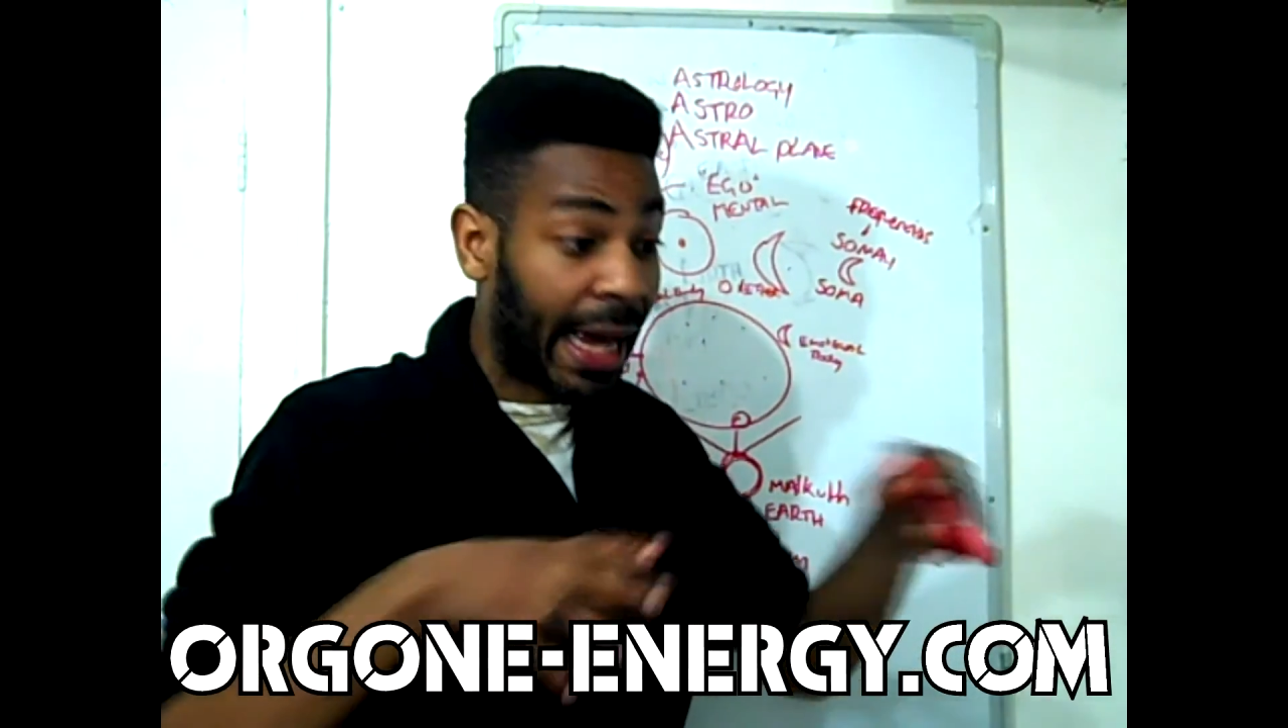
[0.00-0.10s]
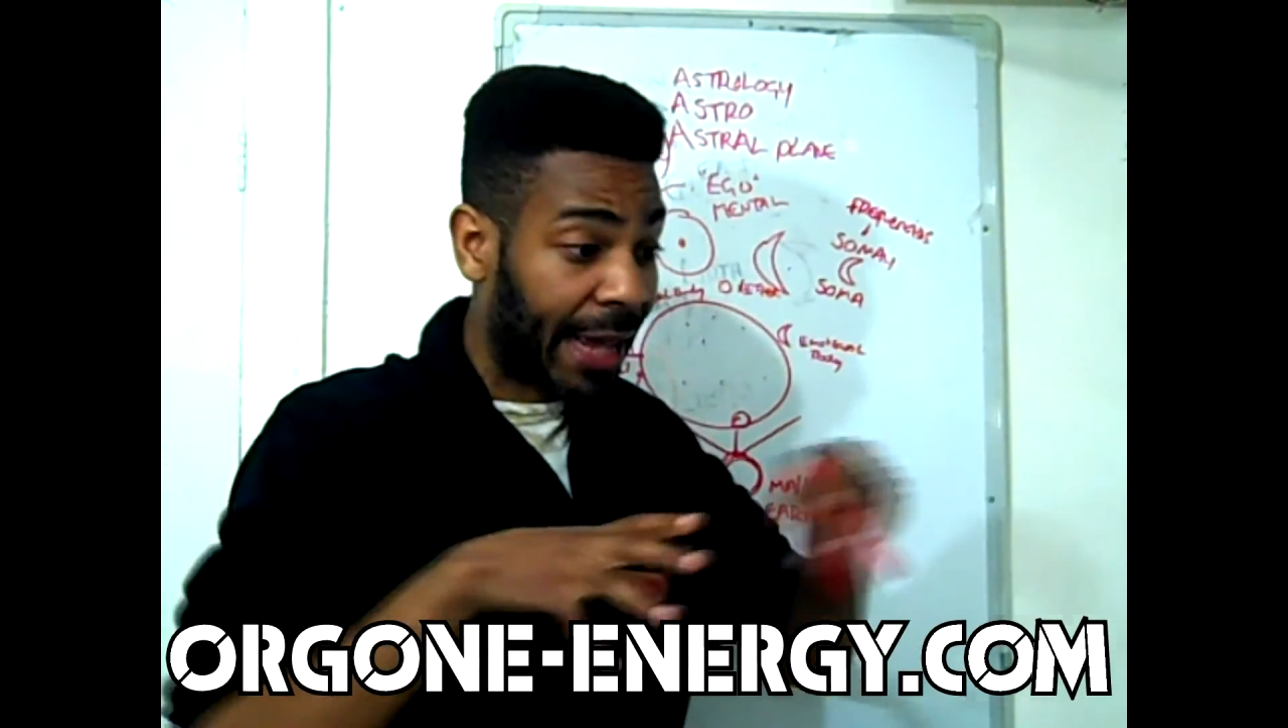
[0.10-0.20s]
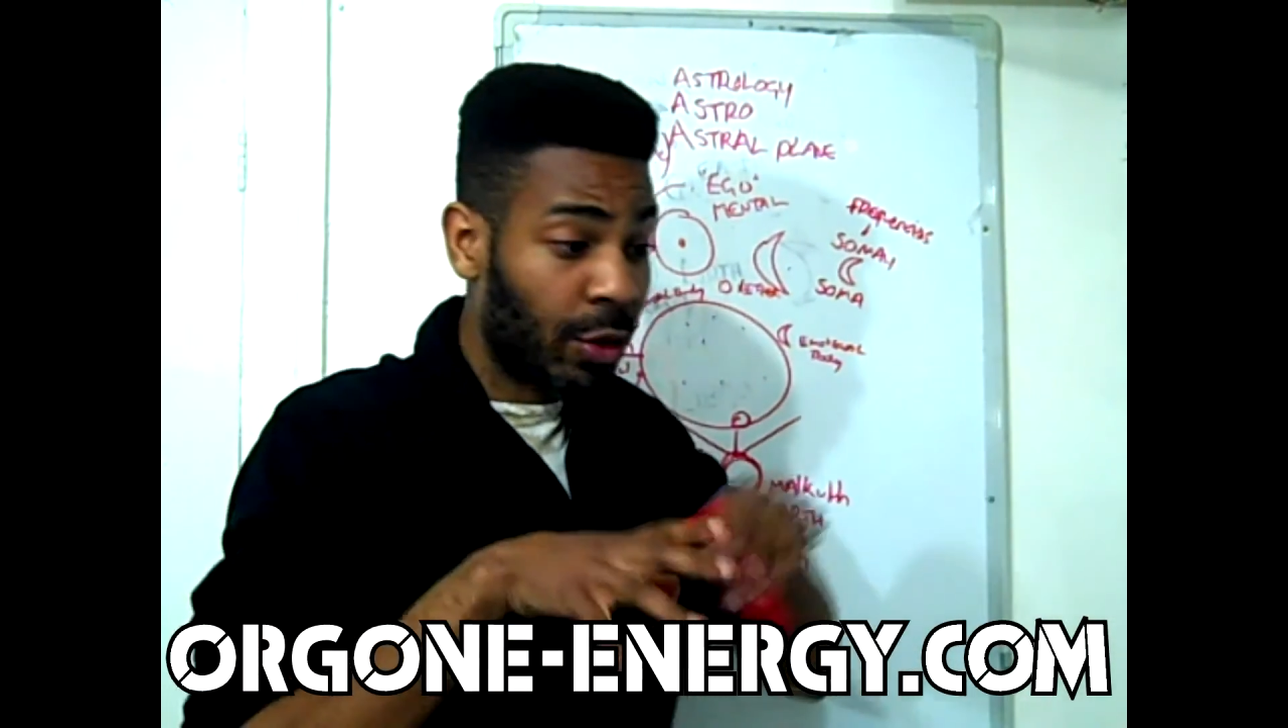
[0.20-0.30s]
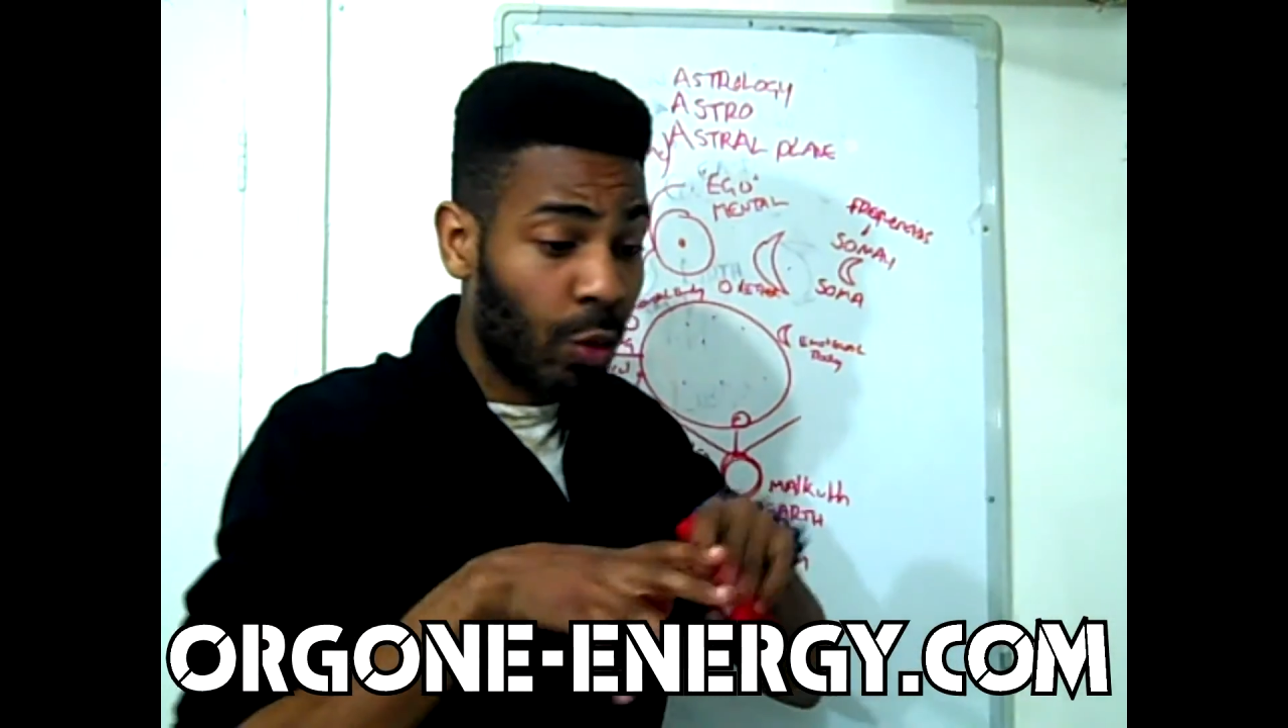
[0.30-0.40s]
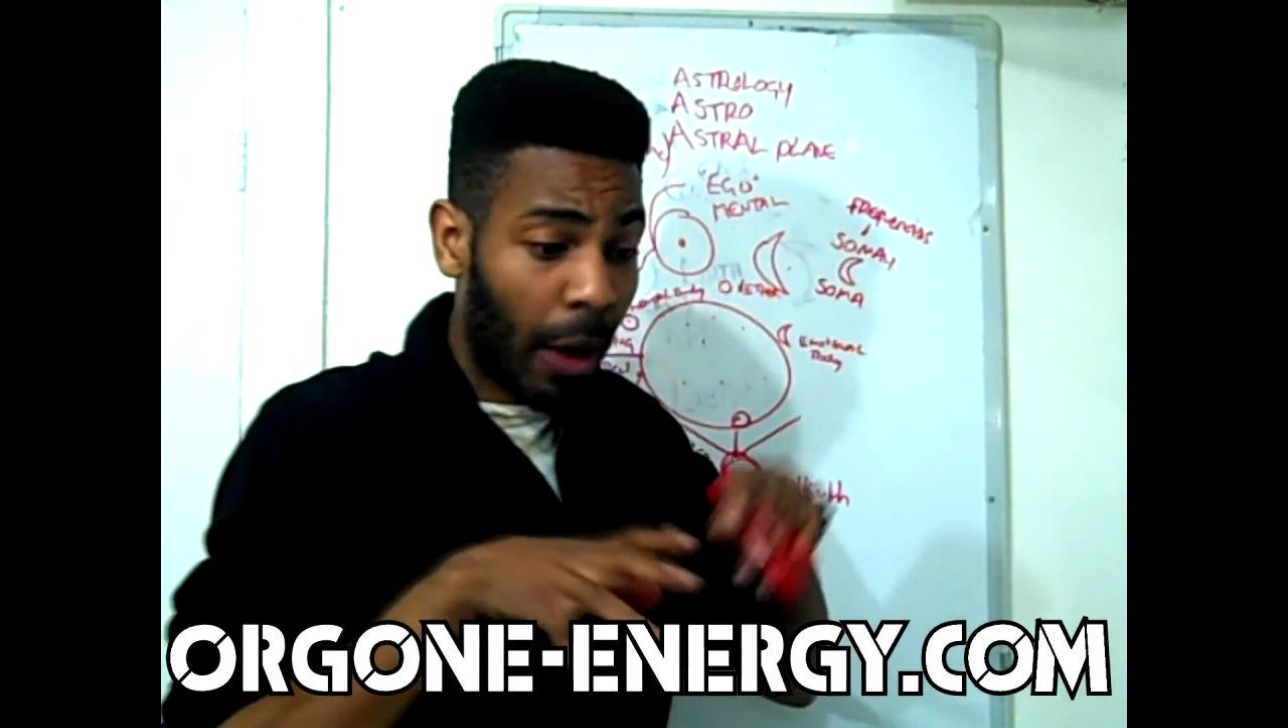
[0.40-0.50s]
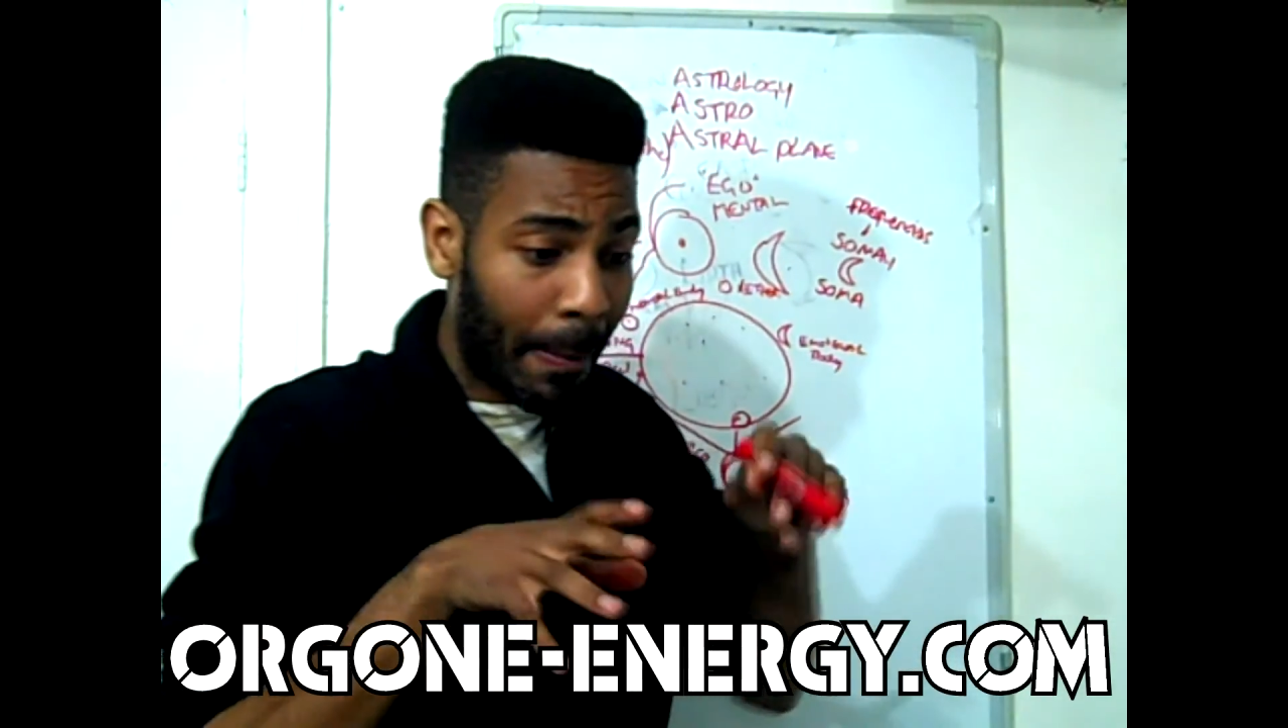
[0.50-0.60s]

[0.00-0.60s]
and you are